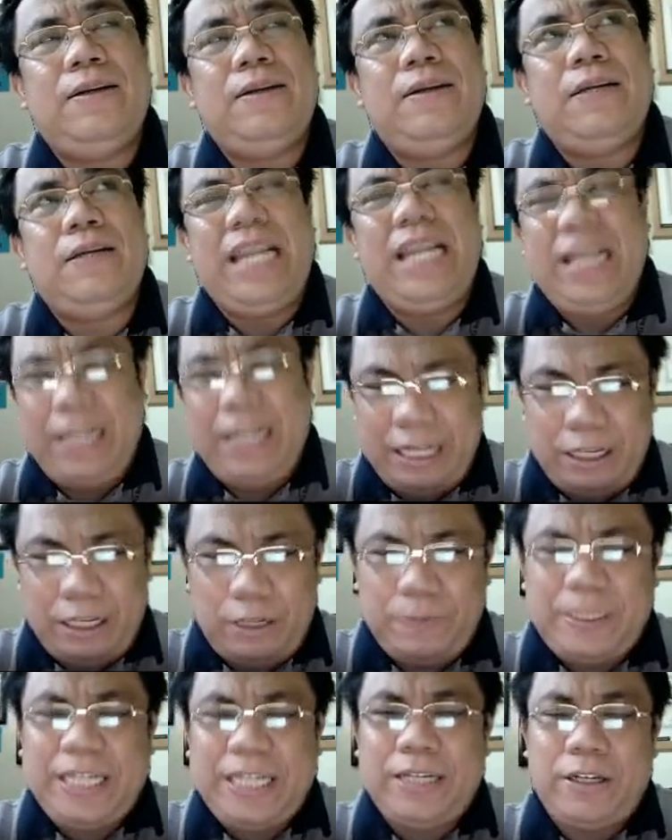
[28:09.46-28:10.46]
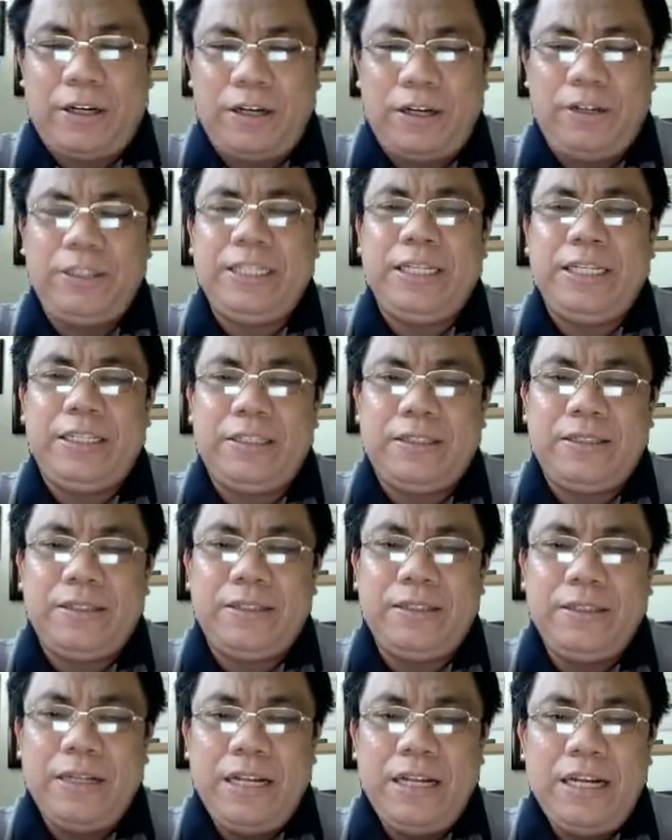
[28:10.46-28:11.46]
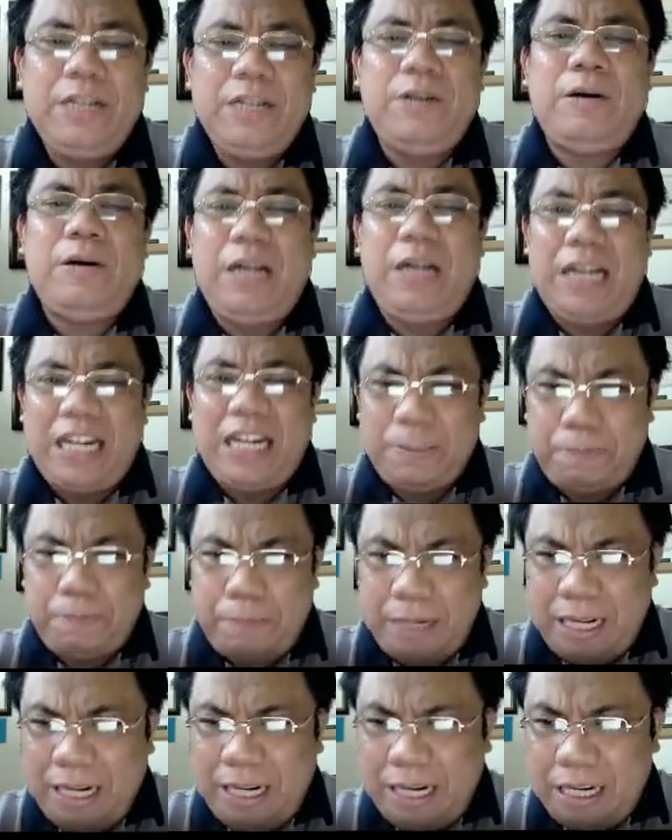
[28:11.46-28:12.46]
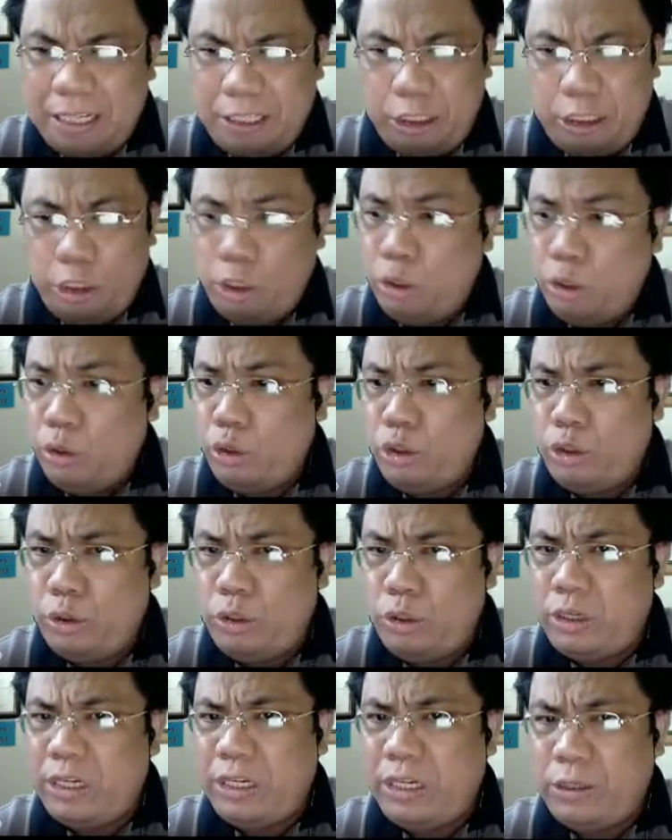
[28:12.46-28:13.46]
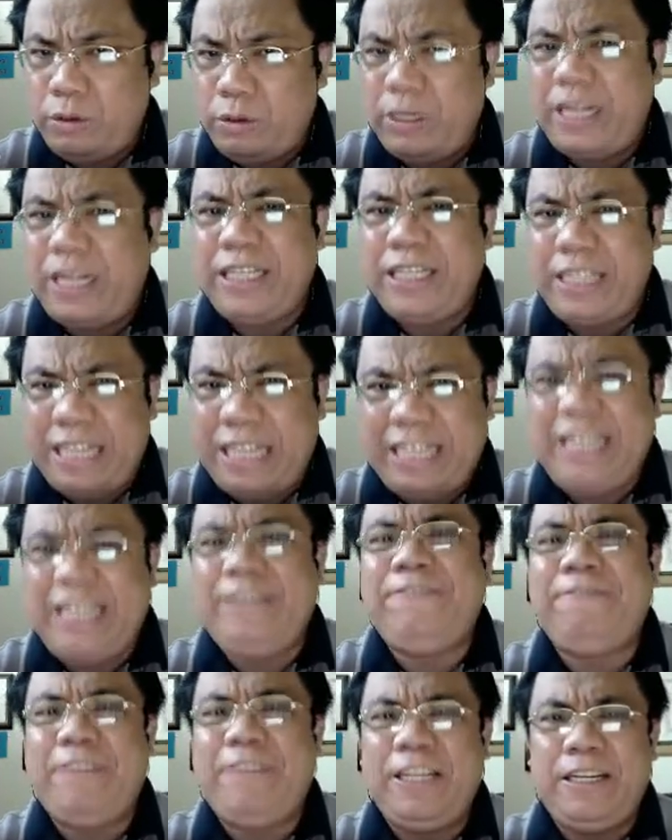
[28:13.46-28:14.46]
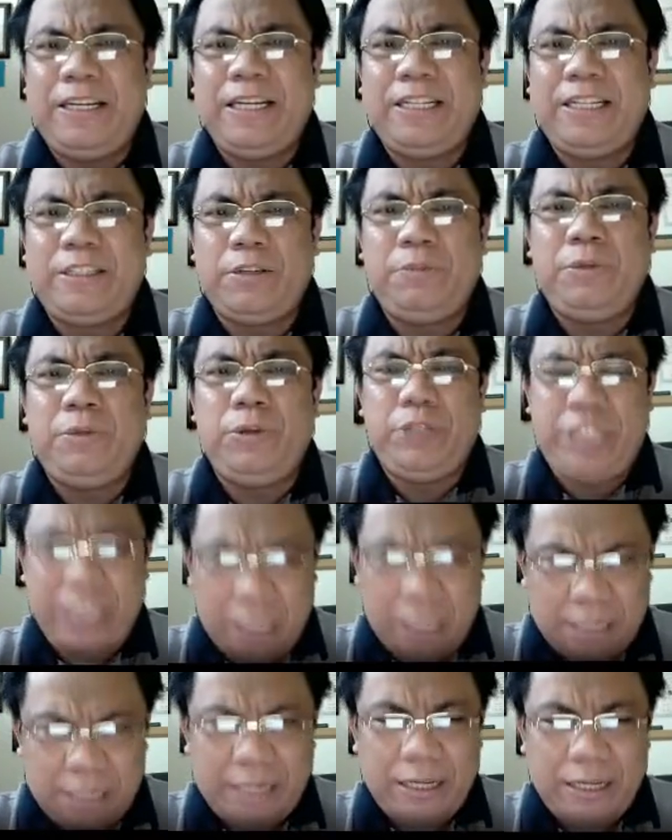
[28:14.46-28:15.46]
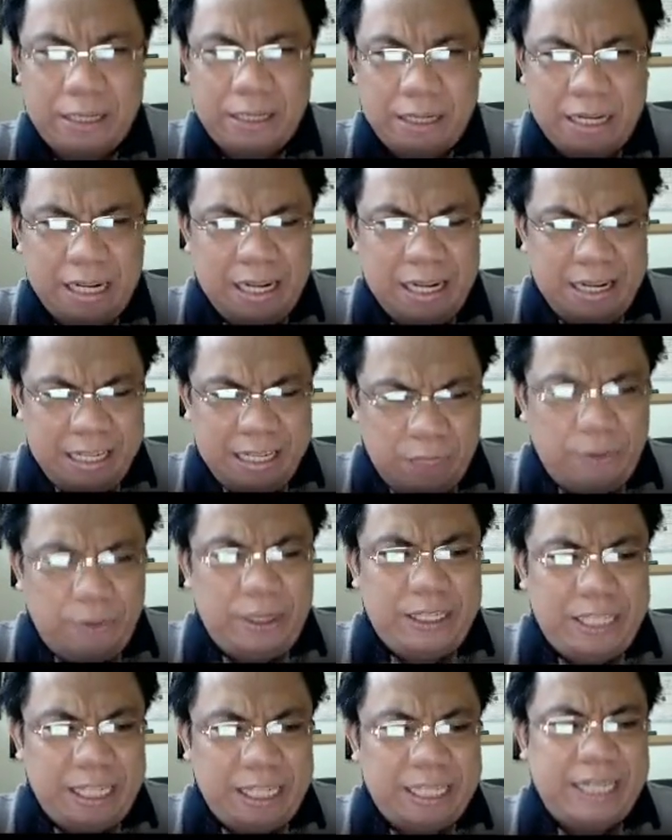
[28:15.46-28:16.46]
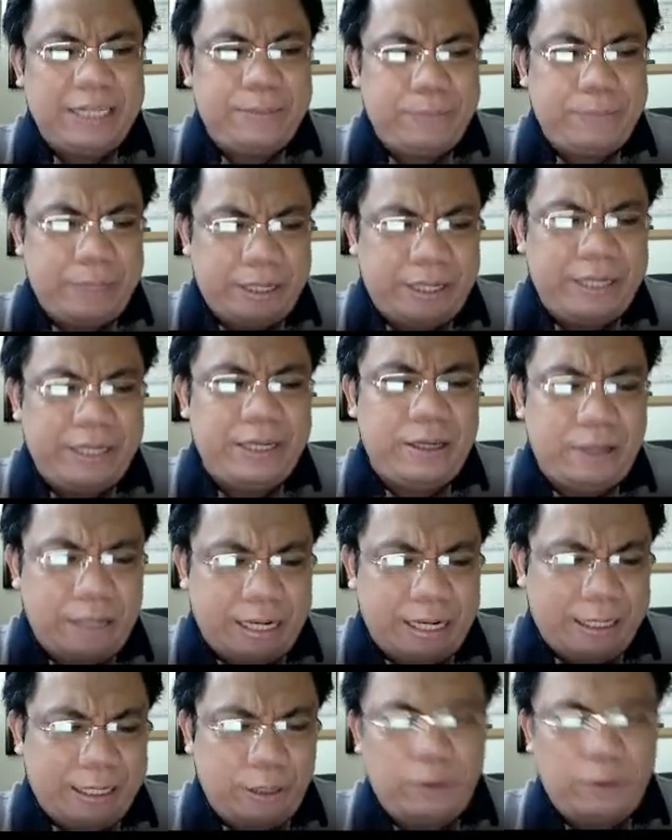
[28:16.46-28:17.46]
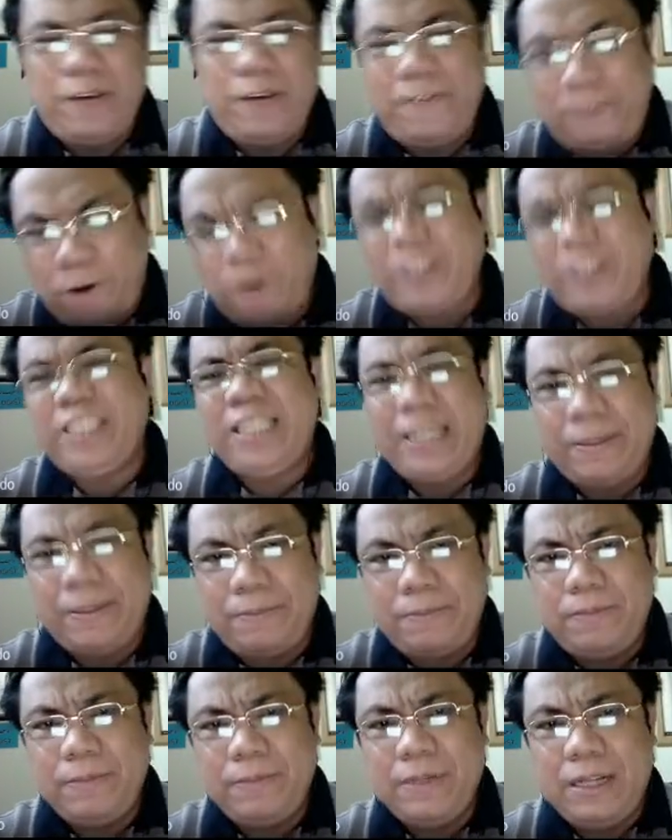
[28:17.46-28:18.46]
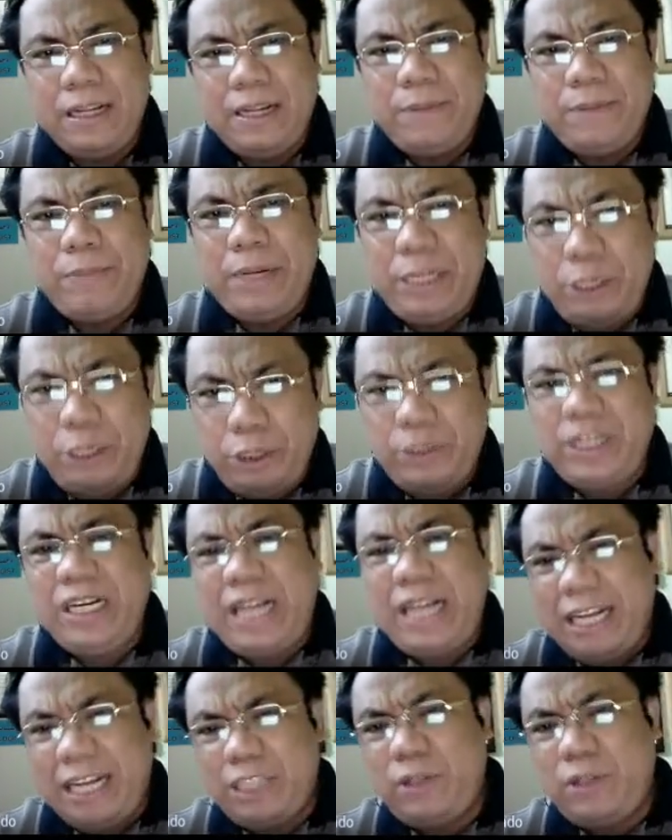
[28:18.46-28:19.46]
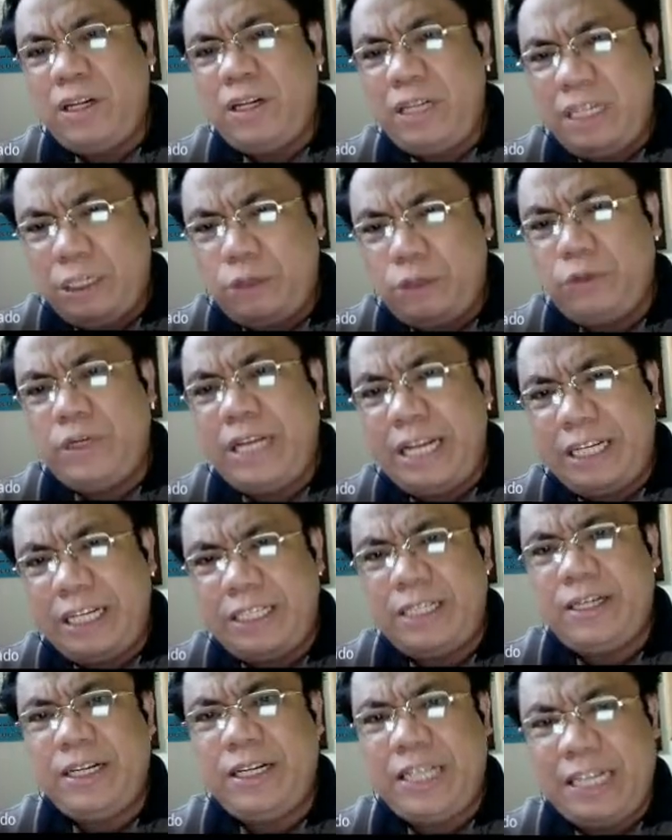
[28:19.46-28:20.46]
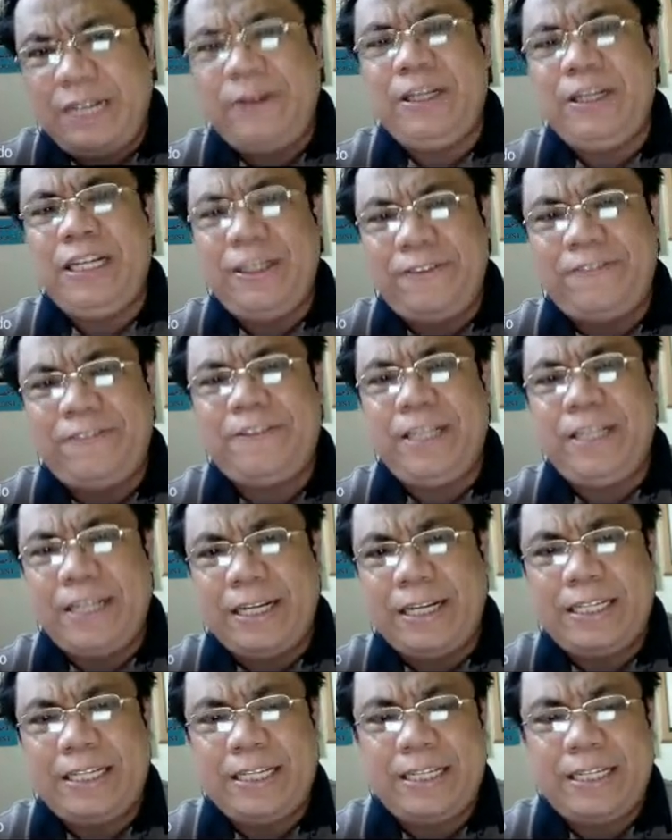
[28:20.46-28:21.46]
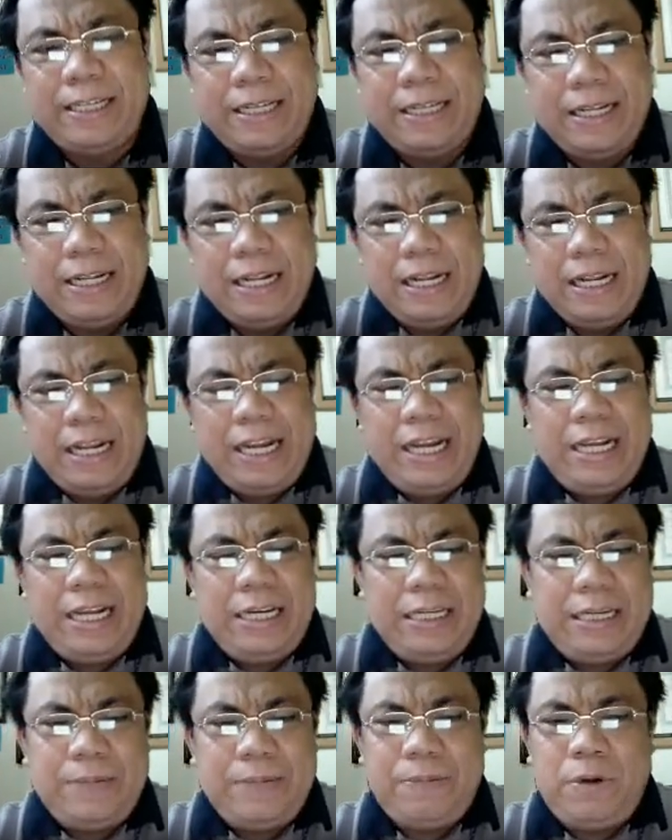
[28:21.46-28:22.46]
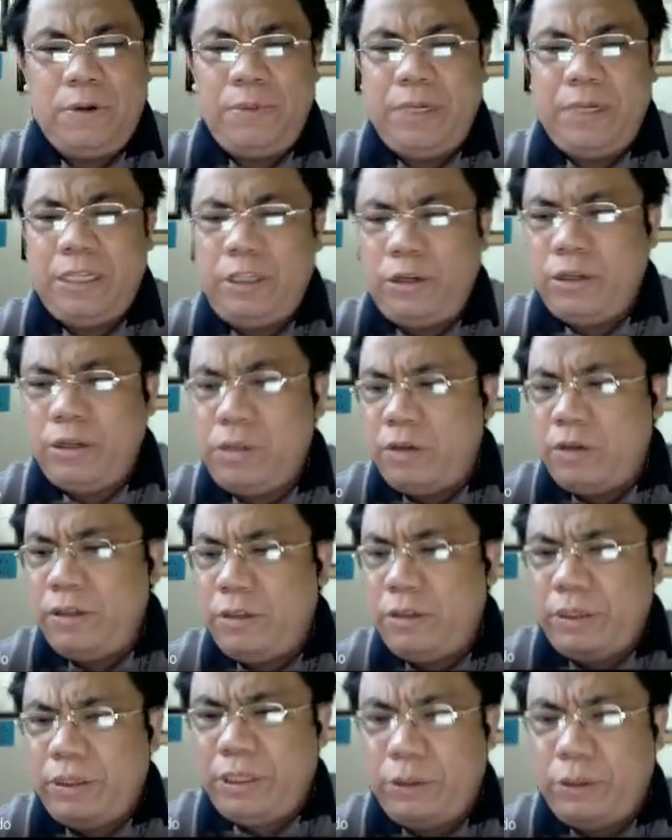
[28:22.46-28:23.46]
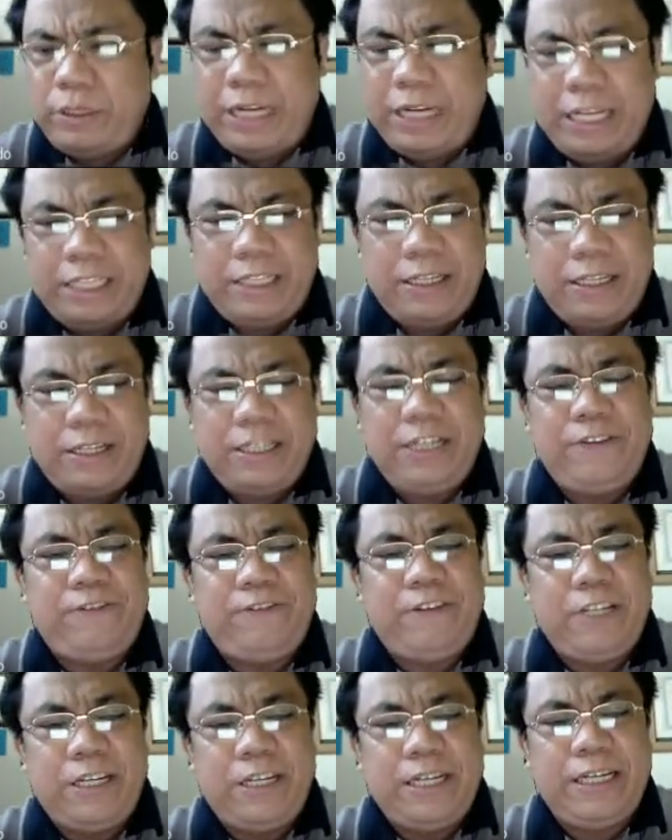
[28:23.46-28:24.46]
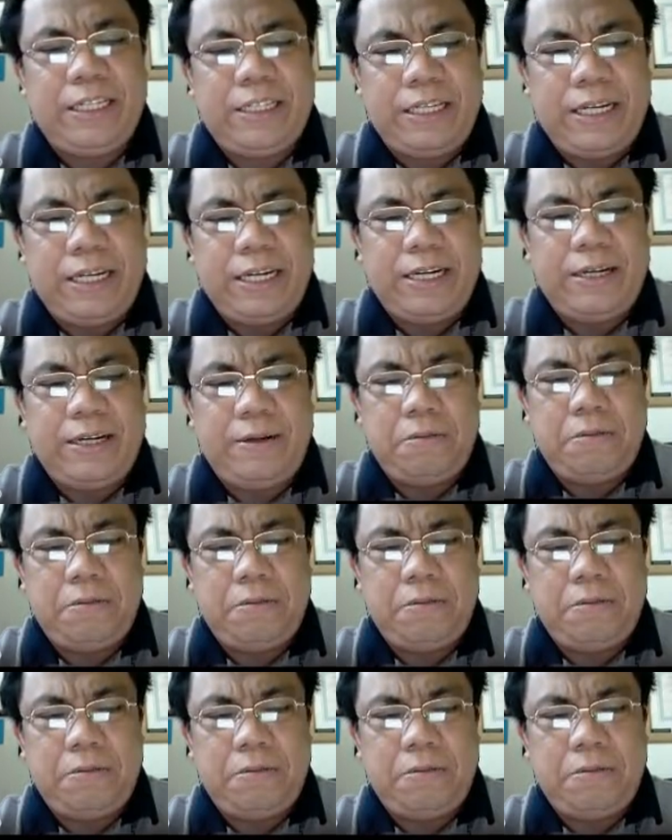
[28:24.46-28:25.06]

area of psychologists. Now, as parents, you should recognize the giftedness of your children. You will see that very early. Do not force them, but you can actually recognize their giftedness. And the moment you're going to recognize their giftedness, then